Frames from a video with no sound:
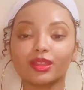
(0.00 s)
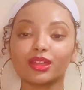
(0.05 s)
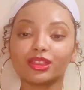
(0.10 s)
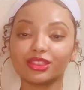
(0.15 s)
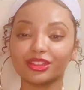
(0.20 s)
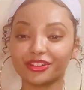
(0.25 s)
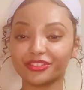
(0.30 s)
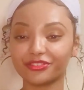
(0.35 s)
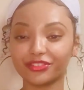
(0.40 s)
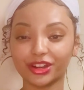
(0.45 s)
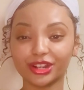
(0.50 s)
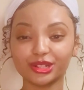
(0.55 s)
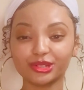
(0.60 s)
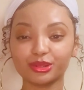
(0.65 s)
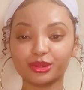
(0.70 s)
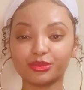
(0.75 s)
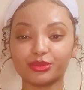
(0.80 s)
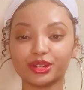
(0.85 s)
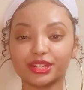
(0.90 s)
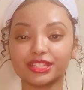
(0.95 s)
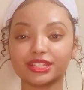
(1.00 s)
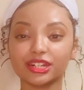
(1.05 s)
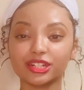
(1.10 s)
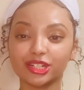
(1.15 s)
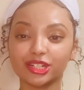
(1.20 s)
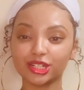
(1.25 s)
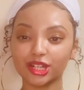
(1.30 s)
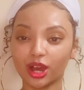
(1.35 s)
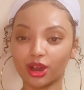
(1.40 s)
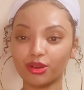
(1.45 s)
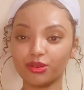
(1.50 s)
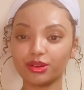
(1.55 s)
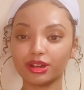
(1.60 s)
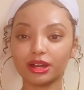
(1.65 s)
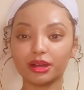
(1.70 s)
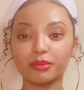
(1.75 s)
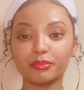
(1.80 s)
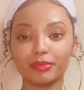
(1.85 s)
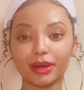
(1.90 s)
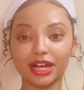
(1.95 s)
The first one was Choke
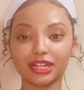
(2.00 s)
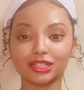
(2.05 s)
by